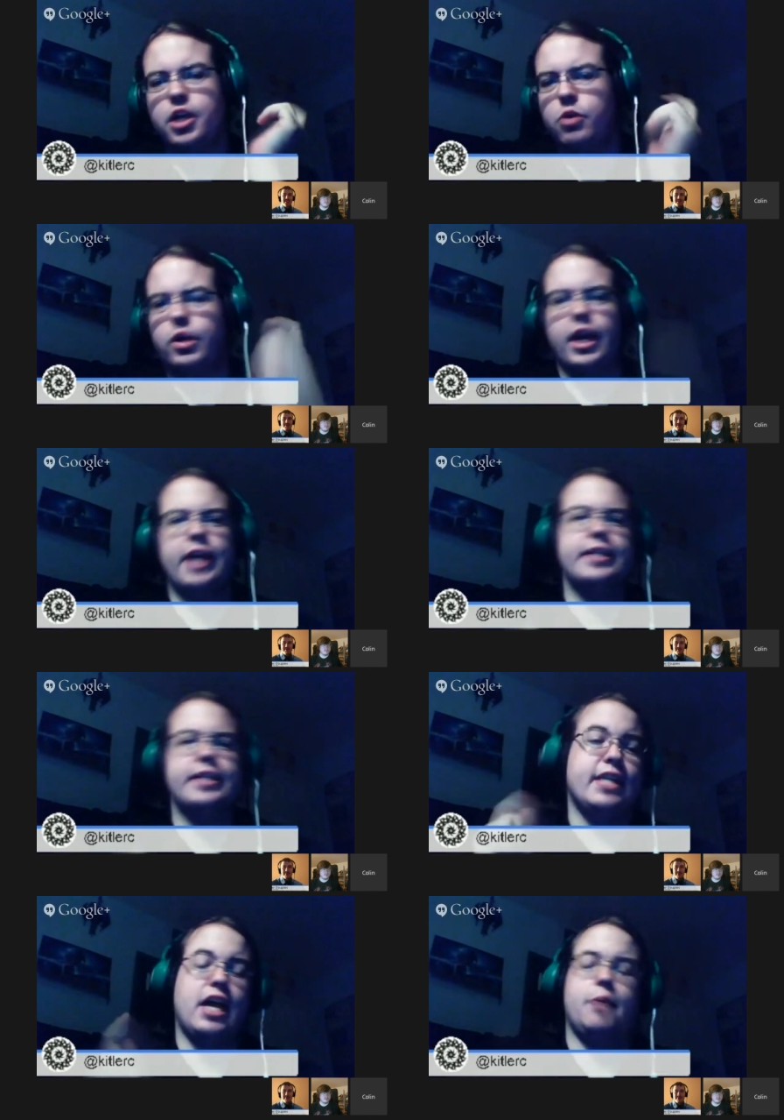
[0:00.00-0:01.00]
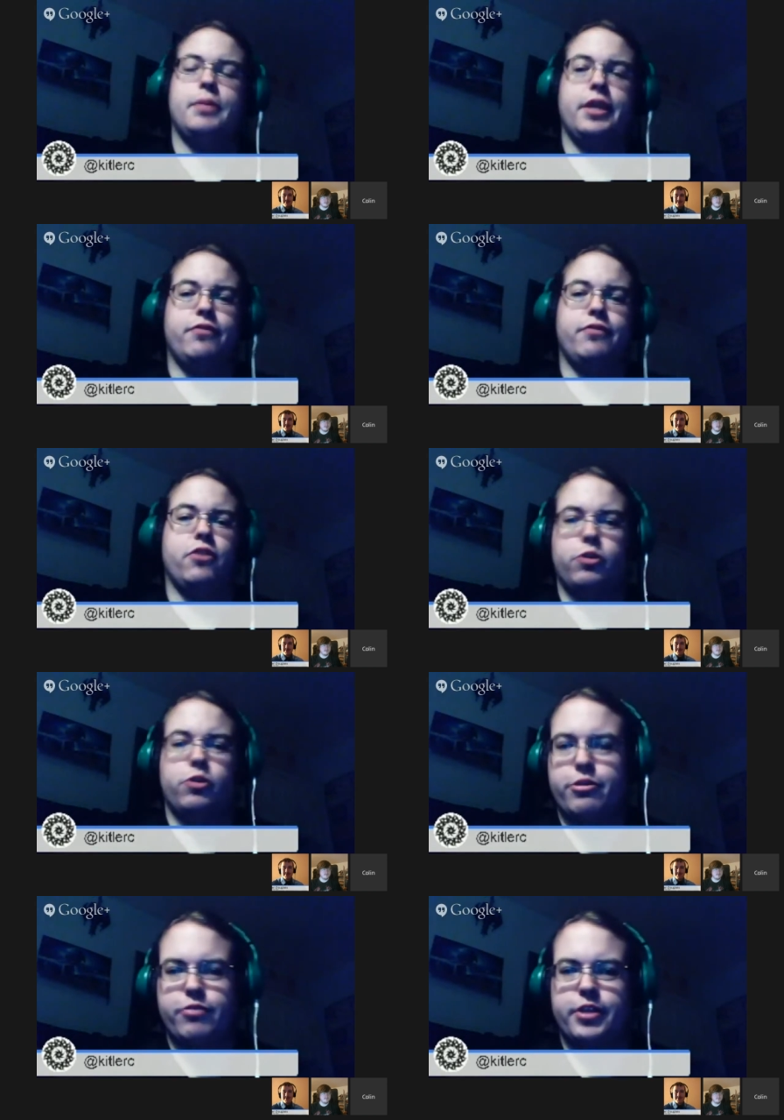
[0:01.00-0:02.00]
what? I did not play Far Cry
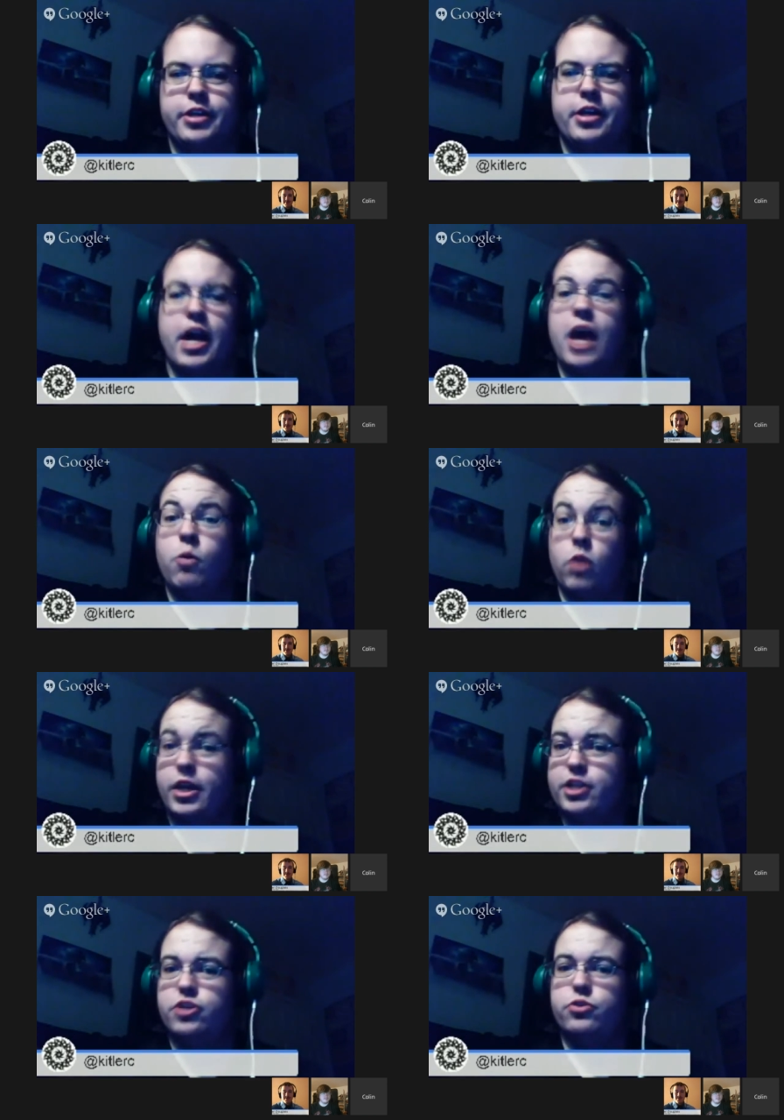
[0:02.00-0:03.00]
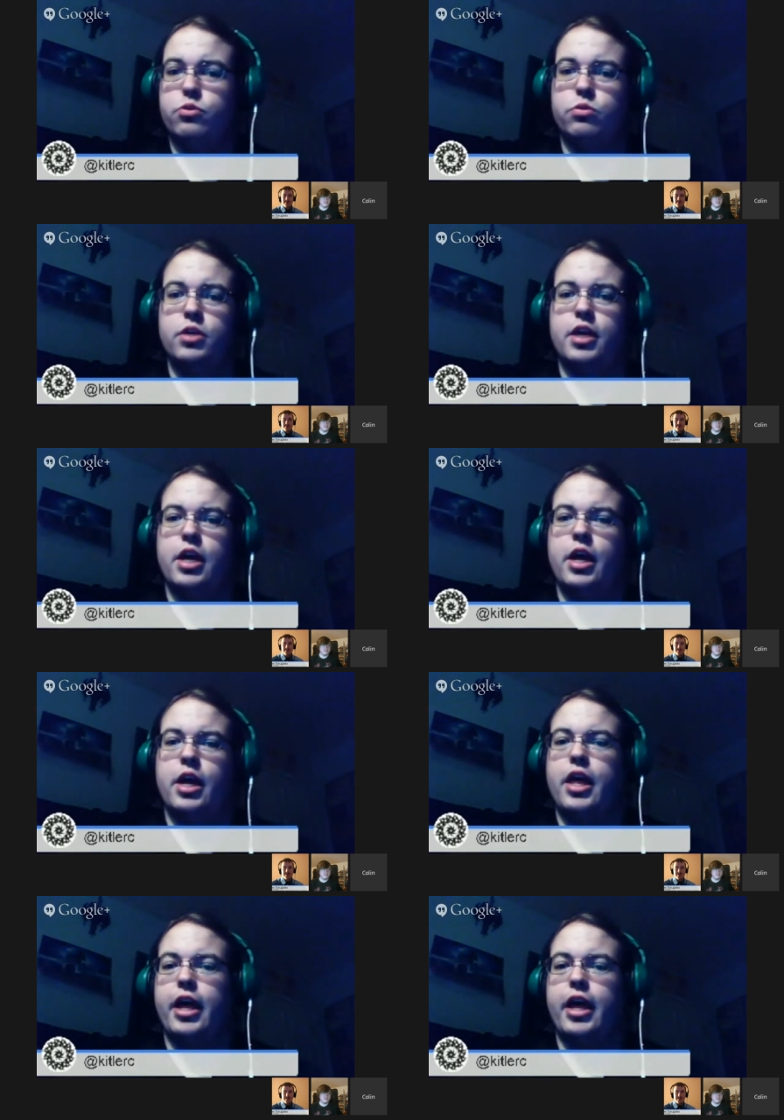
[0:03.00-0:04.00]
3. I wanted to.
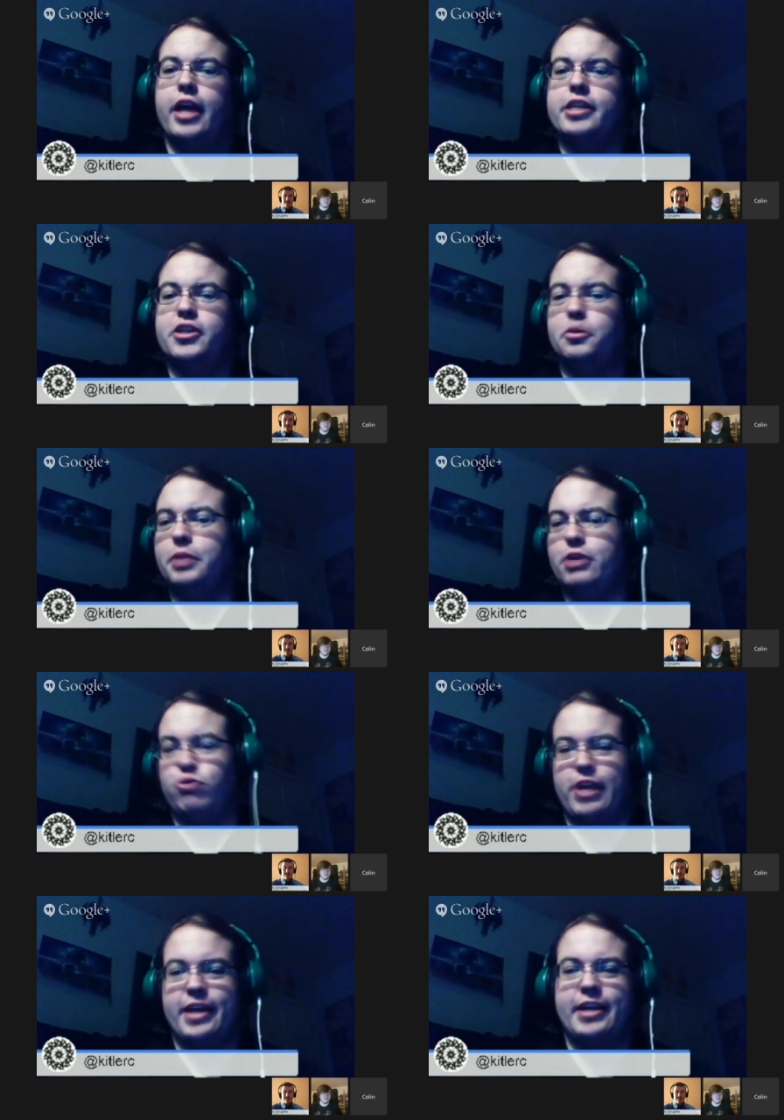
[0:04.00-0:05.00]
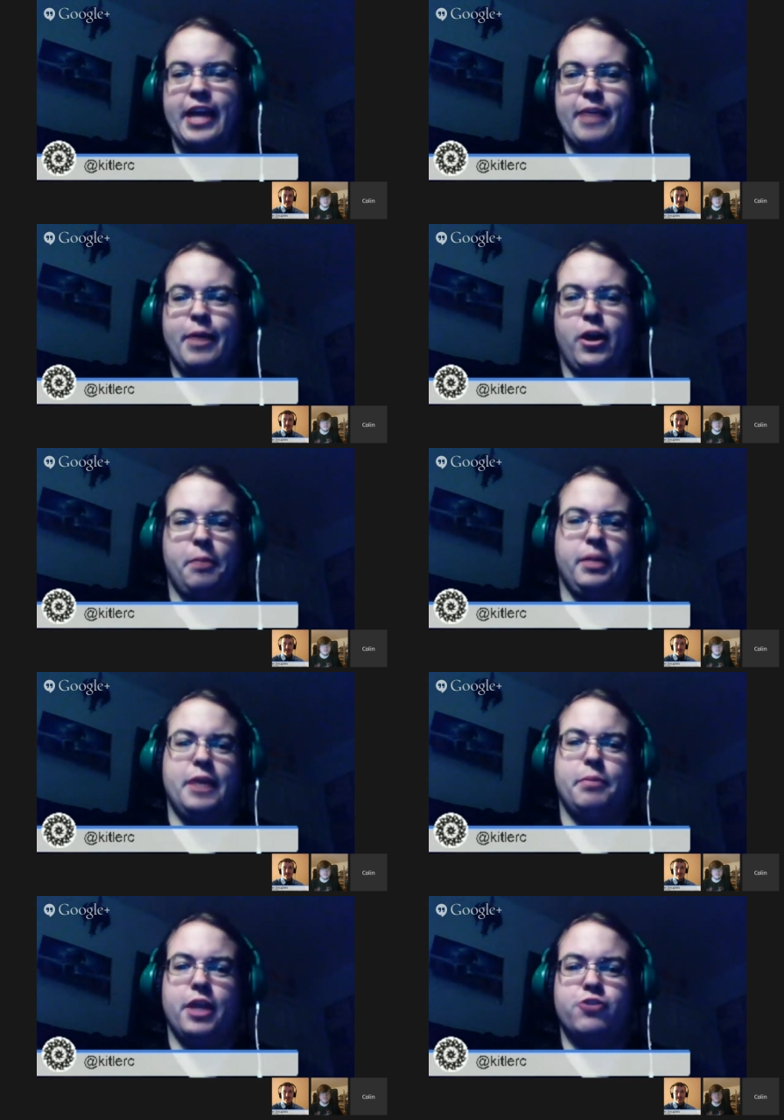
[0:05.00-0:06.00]
Until Blood Dragon came out. I played
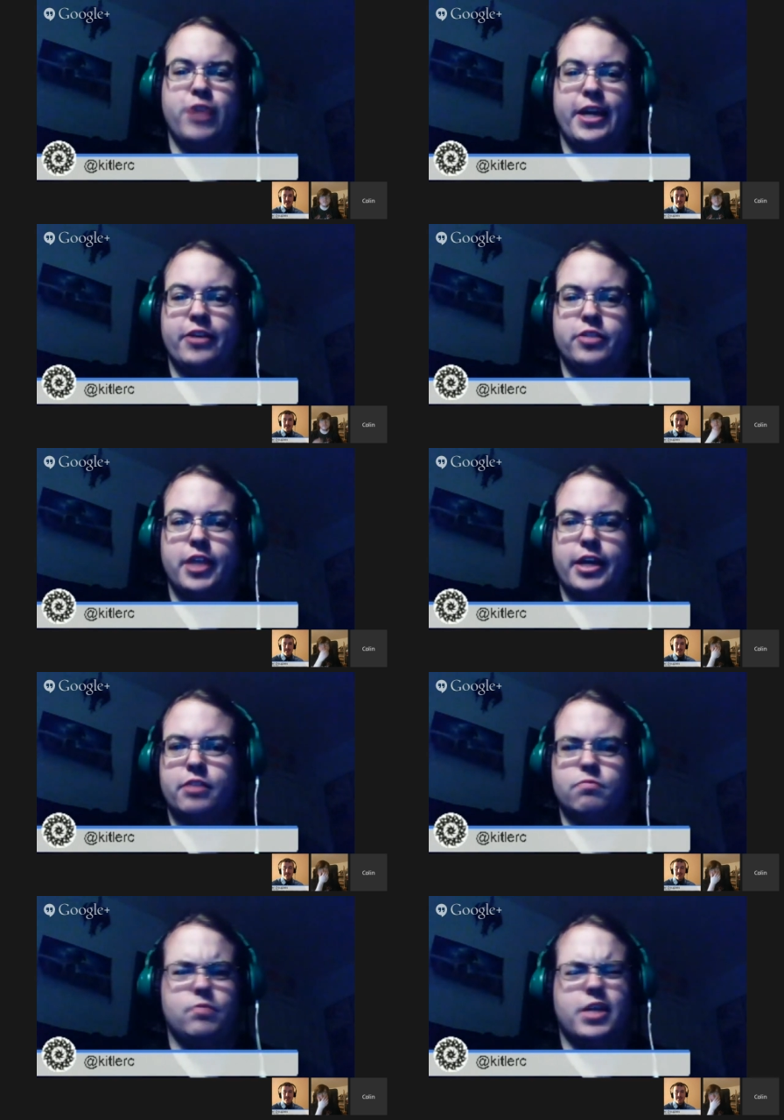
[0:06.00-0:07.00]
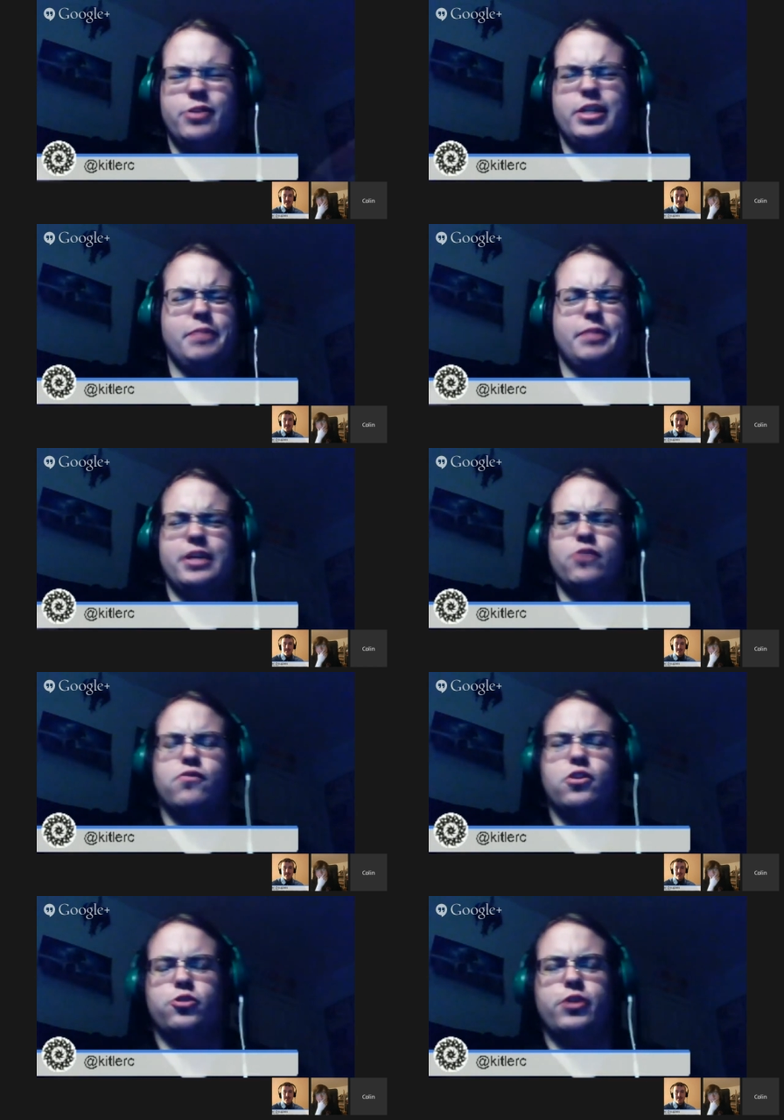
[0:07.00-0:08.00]
Blood Dragon and I was like, I don't need to play no
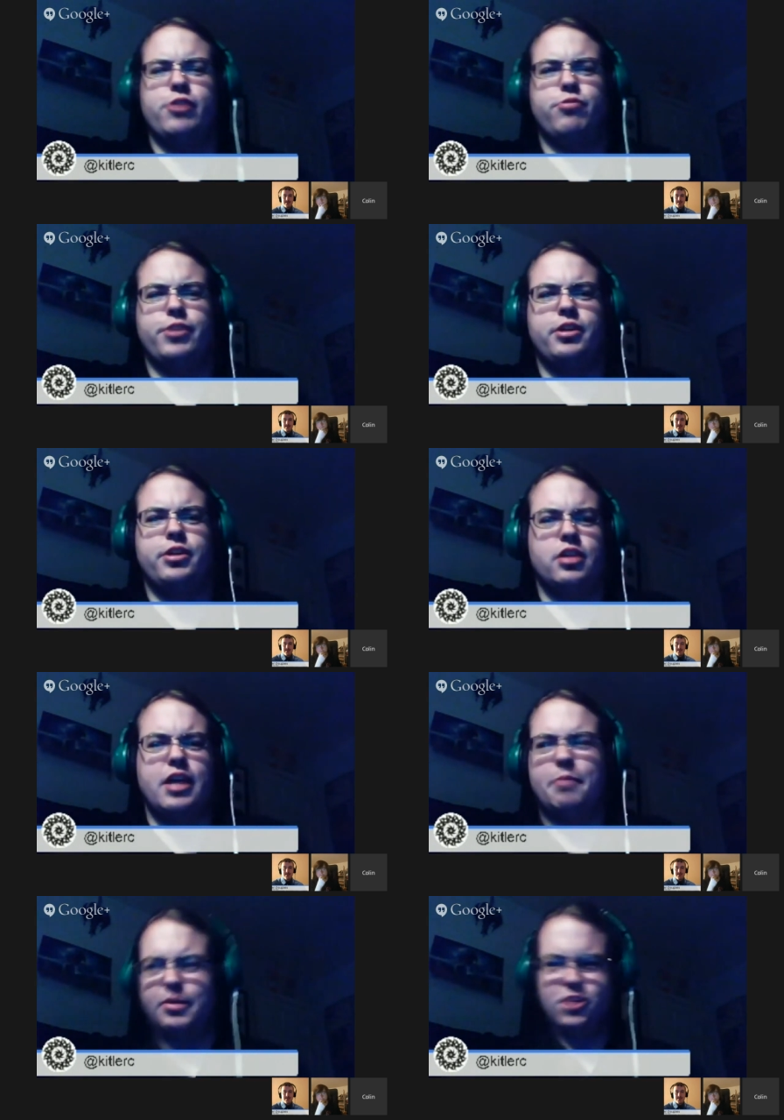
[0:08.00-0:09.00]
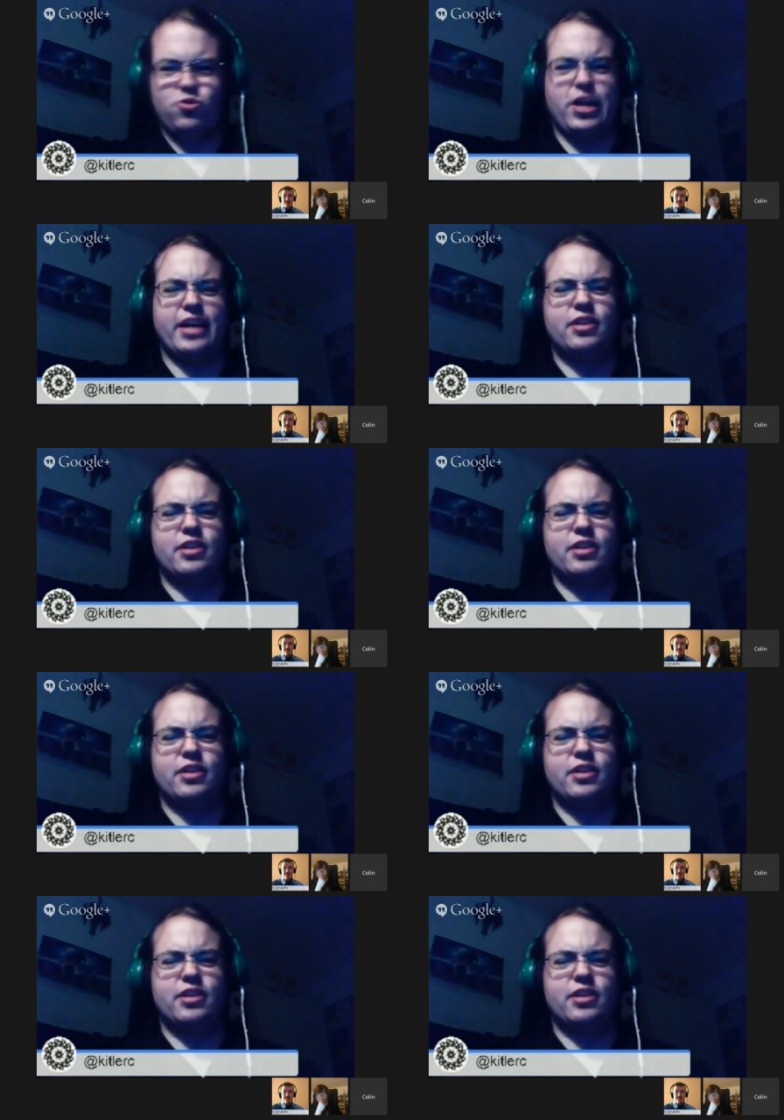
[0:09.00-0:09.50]
Far Cry 3. Blood Dragon.